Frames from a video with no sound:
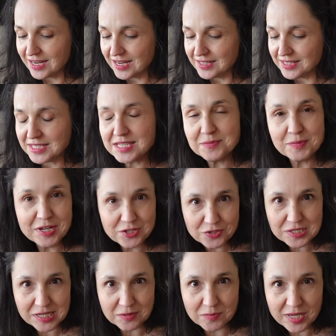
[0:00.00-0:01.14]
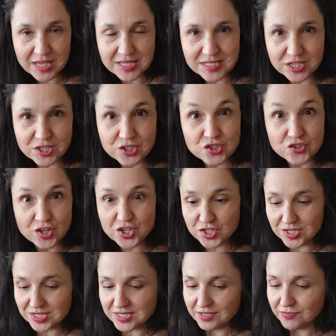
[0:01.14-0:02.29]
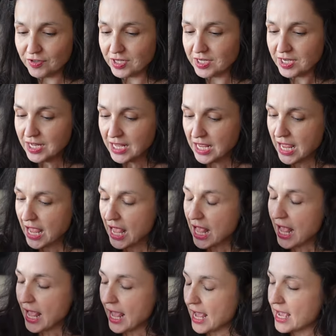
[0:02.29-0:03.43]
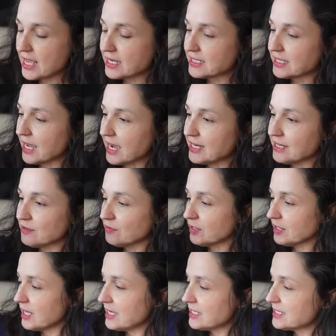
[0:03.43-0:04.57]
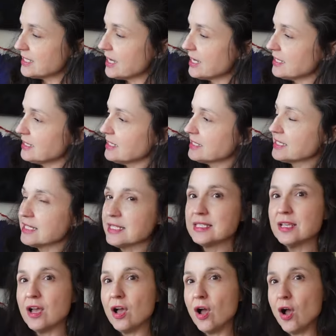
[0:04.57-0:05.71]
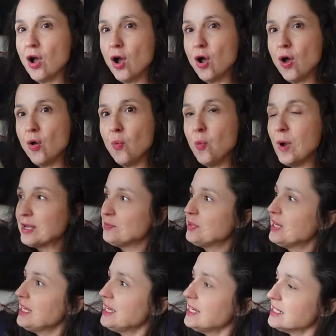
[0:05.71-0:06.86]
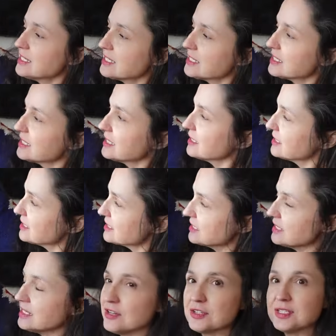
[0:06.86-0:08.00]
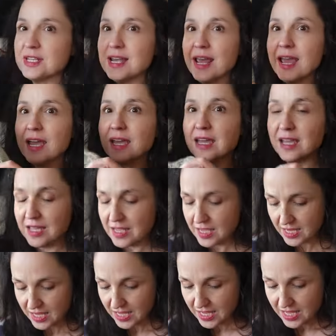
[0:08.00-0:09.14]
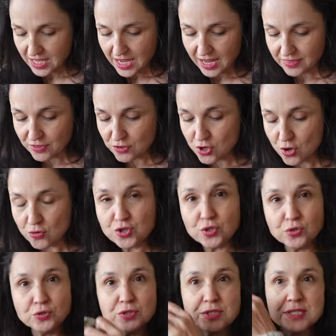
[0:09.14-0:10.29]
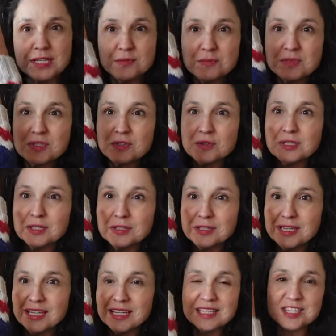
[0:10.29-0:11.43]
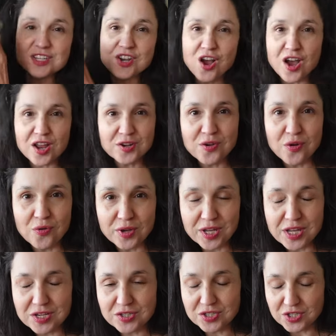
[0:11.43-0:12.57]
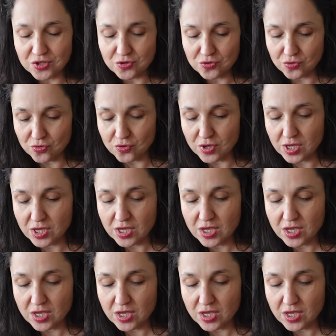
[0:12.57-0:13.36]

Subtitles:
this has been interesting because the construction is different, and I didn't realize that this is all one piece. See, here's the neck. No shoulder seams, so clearly it's not going to